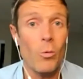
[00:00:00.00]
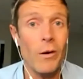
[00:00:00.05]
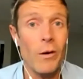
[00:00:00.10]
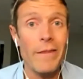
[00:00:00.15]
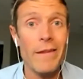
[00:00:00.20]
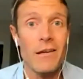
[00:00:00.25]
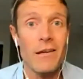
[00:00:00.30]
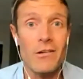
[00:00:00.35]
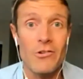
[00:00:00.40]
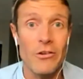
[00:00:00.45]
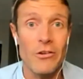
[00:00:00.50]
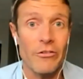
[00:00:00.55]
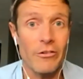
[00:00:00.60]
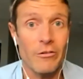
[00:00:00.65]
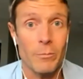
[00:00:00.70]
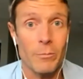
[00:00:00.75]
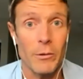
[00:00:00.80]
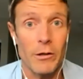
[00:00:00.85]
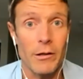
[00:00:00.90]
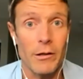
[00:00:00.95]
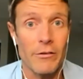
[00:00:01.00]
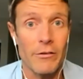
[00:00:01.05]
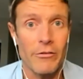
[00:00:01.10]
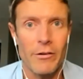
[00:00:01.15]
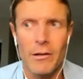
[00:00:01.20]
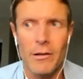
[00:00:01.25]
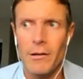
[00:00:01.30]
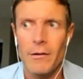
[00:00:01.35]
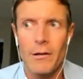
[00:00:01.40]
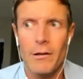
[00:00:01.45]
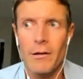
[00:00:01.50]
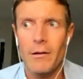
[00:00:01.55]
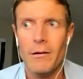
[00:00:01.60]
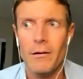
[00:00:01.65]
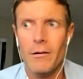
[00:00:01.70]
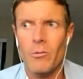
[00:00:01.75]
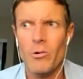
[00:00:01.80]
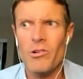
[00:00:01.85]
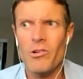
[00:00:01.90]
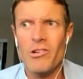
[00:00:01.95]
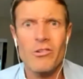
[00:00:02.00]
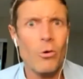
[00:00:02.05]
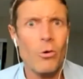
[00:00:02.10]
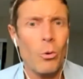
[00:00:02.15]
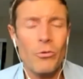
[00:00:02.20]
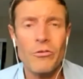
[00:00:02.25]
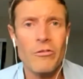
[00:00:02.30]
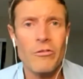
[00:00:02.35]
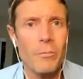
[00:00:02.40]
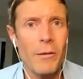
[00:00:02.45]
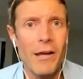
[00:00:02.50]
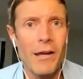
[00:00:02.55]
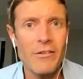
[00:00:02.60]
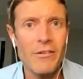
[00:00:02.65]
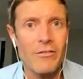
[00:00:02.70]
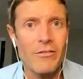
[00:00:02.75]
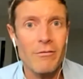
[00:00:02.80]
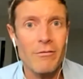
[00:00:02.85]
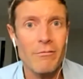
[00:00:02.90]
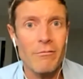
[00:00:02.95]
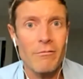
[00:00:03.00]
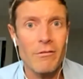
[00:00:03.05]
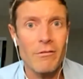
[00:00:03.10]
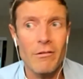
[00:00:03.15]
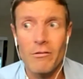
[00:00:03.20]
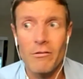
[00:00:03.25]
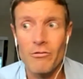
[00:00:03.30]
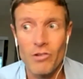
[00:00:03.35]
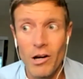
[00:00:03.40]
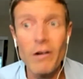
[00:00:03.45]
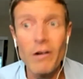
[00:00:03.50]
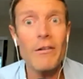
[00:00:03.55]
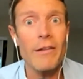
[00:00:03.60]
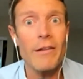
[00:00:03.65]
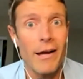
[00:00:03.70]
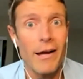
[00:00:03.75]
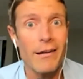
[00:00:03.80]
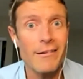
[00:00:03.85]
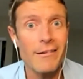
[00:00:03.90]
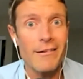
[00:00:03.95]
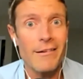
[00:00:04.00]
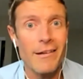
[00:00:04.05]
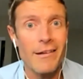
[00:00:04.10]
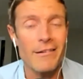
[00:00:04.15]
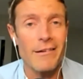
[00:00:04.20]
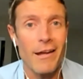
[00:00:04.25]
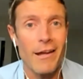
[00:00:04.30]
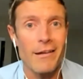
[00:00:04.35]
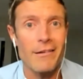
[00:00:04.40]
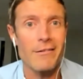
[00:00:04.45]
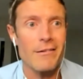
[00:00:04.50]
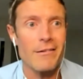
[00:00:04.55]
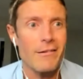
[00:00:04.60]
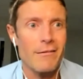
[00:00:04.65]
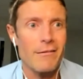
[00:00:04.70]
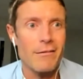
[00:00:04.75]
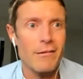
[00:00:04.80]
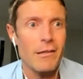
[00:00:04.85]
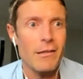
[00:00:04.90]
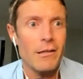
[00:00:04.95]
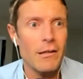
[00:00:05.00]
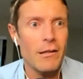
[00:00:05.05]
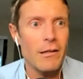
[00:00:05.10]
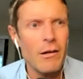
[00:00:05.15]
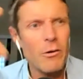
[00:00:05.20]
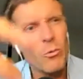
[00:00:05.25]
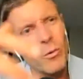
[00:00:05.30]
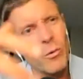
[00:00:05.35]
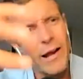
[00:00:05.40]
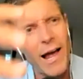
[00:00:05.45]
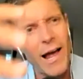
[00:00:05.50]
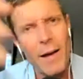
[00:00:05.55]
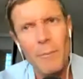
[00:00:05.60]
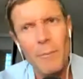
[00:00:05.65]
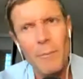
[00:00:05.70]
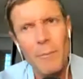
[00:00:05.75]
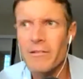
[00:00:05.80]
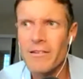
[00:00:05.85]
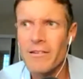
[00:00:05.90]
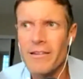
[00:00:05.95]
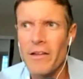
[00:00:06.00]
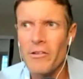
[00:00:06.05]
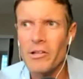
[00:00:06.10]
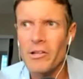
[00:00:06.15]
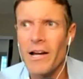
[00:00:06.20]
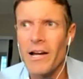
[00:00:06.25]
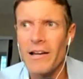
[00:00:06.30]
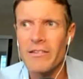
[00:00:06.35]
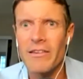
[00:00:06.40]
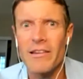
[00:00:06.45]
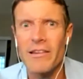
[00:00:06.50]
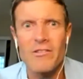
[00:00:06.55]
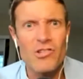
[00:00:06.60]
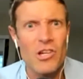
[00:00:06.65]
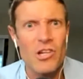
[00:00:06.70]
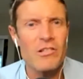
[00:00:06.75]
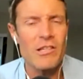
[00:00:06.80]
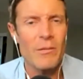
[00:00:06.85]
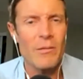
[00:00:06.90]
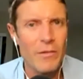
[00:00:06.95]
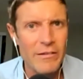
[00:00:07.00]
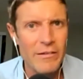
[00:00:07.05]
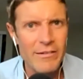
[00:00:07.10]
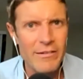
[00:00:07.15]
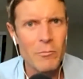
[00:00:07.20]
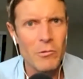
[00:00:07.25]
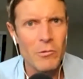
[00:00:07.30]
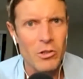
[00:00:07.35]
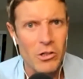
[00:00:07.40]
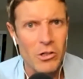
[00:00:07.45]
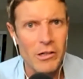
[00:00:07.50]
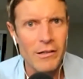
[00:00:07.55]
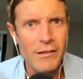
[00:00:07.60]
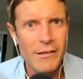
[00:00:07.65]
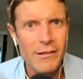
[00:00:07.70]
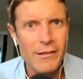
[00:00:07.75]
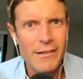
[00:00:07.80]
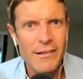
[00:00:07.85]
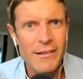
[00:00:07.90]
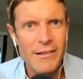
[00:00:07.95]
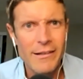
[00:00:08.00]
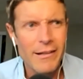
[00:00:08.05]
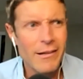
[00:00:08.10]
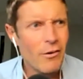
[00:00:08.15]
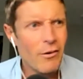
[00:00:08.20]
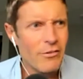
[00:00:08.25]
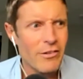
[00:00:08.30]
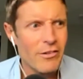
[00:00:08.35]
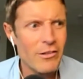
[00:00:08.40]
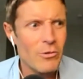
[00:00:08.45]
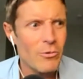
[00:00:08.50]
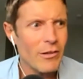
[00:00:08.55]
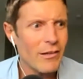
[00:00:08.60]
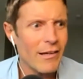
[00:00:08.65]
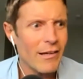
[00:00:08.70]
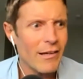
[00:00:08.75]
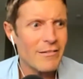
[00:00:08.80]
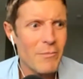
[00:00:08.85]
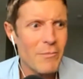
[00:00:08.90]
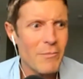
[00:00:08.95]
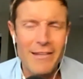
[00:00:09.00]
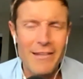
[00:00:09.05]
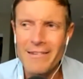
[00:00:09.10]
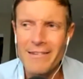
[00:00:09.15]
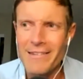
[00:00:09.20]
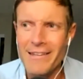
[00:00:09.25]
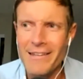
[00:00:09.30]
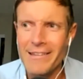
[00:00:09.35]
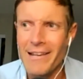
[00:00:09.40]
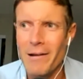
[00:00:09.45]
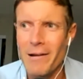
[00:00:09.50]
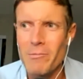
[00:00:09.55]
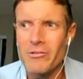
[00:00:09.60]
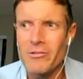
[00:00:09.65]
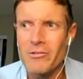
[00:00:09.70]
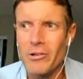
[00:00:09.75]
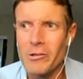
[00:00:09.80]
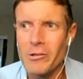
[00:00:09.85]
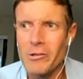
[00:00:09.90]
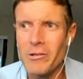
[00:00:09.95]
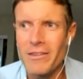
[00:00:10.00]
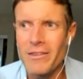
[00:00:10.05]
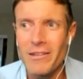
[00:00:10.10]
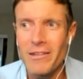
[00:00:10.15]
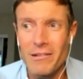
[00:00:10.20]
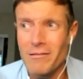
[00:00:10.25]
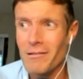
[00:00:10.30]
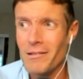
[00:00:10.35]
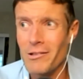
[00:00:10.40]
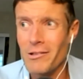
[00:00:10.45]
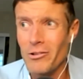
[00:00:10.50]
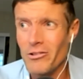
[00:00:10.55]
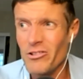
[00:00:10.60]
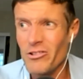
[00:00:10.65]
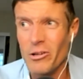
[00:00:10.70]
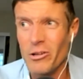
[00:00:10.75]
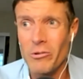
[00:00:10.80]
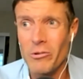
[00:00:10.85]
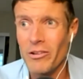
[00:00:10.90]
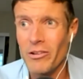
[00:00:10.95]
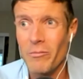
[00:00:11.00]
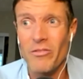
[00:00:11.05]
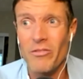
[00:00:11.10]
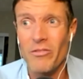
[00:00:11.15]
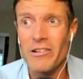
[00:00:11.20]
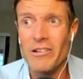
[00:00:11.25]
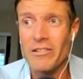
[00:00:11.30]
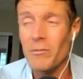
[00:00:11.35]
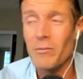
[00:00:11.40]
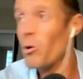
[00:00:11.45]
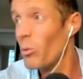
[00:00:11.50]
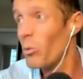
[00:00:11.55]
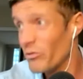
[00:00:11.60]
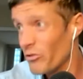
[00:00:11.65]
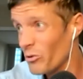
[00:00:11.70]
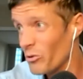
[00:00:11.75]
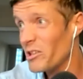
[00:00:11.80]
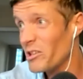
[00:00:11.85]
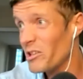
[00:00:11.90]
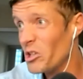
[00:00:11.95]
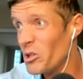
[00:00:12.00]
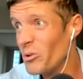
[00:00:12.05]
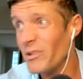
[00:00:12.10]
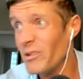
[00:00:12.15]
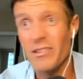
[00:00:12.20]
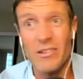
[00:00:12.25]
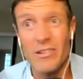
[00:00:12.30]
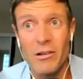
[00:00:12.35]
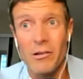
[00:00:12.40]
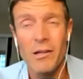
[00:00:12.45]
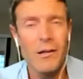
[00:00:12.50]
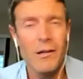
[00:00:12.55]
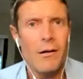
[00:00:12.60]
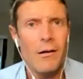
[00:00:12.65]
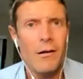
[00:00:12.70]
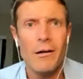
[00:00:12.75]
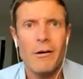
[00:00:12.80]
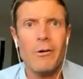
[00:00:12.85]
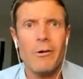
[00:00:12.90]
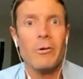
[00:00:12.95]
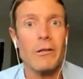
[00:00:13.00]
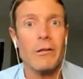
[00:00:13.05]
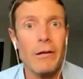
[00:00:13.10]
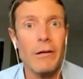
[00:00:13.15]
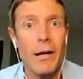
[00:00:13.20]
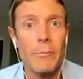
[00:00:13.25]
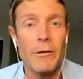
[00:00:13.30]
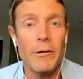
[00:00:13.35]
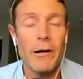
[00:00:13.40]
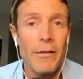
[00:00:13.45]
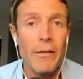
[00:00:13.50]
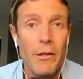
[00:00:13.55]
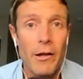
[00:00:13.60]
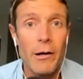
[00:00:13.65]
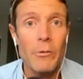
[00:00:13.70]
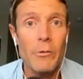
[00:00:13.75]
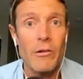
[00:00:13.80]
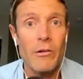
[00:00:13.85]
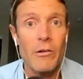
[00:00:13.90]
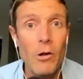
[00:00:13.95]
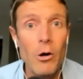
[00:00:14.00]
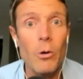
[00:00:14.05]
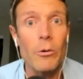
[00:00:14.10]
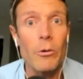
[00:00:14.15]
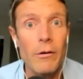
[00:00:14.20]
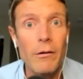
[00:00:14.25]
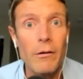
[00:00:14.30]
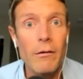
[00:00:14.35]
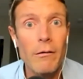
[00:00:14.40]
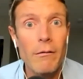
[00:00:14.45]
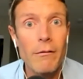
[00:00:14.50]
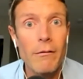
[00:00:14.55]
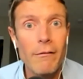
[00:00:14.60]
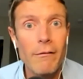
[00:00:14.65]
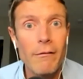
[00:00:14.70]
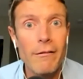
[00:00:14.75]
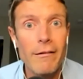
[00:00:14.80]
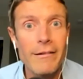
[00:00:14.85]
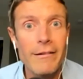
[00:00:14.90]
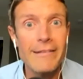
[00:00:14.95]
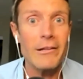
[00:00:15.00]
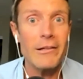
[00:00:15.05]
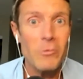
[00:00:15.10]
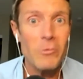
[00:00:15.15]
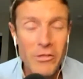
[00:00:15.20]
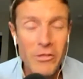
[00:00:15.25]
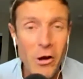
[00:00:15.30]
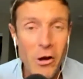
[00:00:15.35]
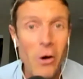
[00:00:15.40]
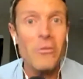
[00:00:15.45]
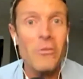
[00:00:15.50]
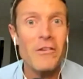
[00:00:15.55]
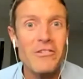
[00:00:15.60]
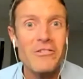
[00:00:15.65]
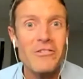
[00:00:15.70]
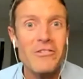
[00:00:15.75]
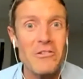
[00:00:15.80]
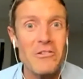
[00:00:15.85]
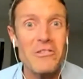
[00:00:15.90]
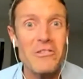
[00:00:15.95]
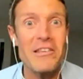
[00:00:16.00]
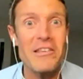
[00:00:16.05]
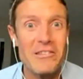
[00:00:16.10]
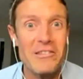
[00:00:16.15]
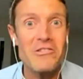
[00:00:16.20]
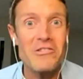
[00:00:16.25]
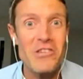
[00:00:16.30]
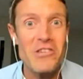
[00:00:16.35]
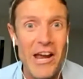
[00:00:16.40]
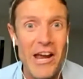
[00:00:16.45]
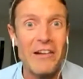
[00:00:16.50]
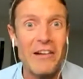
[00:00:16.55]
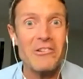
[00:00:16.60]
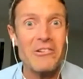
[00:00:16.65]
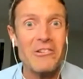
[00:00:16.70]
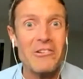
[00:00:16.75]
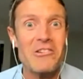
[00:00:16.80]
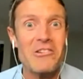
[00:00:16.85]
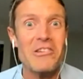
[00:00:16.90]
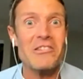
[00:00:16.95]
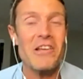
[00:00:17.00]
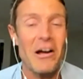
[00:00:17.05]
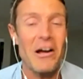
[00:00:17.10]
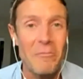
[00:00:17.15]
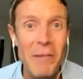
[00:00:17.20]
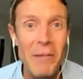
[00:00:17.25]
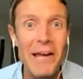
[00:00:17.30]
that you just experienced, we're just holding space to share that. And what happens is other guys then share something similar. And all of a sudden you realize, man, this thing that I've been struggling with, you're struggling with something very similar. Oh, and so are you. And holy crap, here I thought I was alone dealing with all this challenges on my